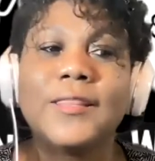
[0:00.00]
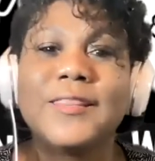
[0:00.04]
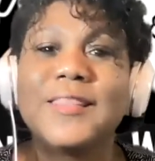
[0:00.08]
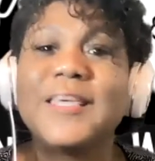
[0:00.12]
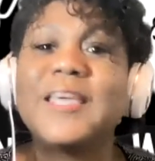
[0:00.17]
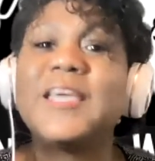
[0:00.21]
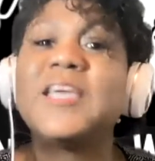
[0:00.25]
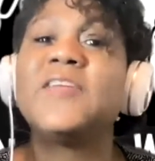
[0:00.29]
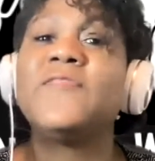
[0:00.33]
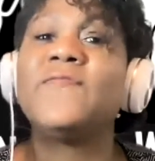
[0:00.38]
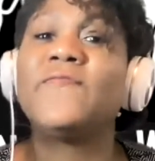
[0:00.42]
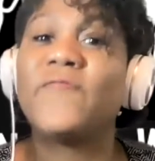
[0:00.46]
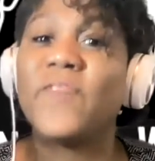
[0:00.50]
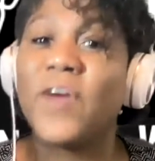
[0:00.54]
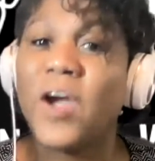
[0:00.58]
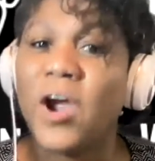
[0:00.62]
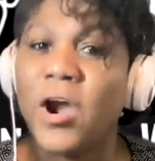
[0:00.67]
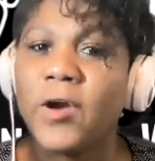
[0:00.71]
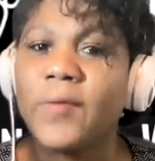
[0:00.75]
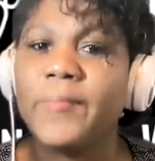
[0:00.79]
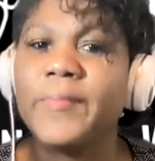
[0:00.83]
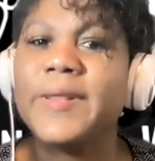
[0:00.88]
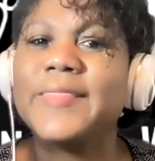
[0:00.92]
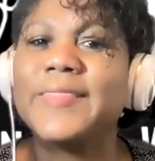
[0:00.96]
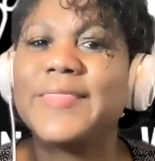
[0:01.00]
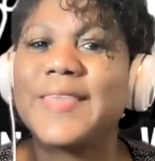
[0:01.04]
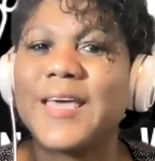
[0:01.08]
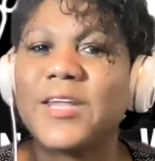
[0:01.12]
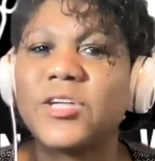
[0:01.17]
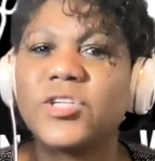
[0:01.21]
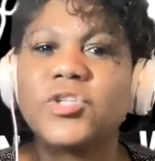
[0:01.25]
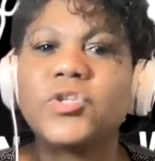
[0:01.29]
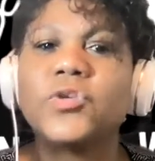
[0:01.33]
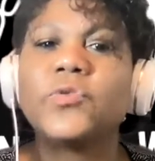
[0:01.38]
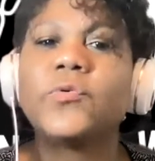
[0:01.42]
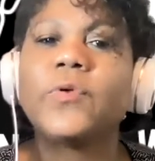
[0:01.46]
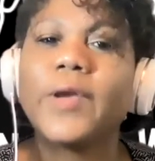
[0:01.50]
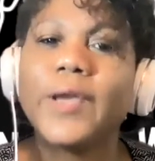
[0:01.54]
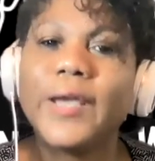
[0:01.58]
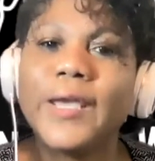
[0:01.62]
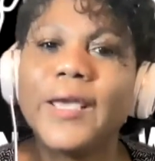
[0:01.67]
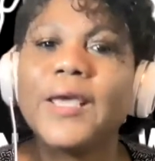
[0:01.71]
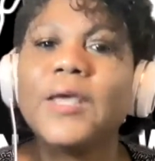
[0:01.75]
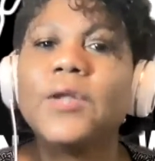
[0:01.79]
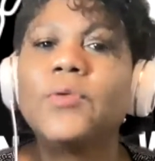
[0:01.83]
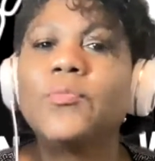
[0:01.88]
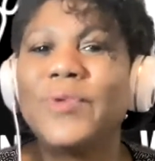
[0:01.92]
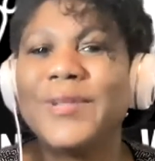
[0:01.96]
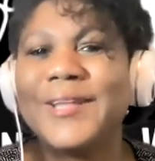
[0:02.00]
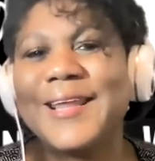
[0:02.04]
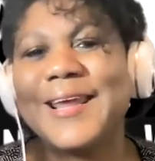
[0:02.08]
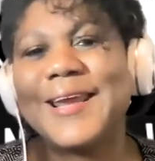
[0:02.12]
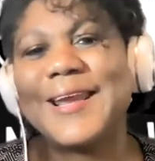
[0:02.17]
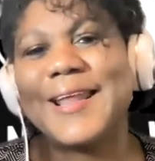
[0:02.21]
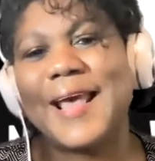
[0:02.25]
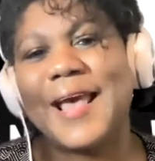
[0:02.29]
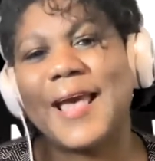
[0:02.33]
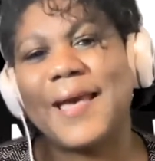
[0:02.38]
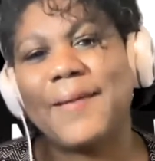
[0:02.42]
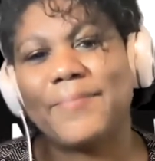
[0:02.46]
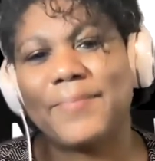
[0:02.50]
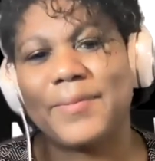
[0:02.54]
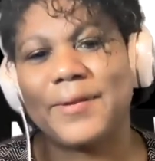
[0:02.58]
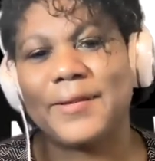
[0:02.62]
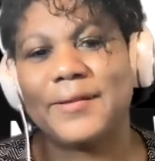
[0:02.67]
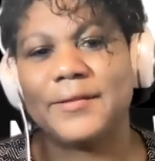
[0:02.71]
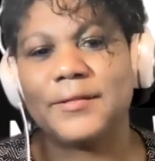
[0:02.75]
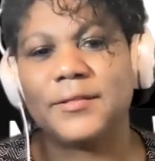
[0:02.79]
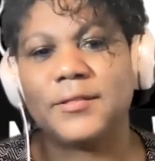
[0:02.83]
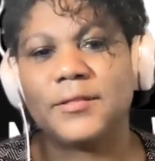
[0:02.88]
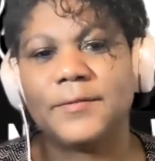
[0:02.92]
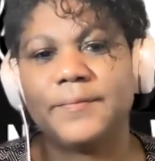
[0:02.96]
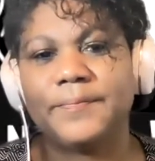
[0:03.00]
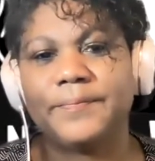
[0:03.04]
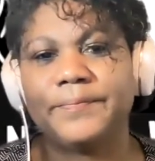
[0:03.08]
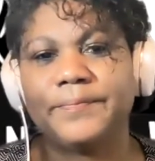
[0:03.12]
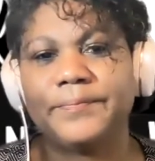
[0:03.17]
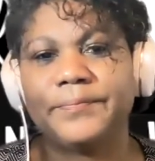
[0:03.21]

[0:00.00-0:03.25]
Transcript: the environment that you're in when that happens.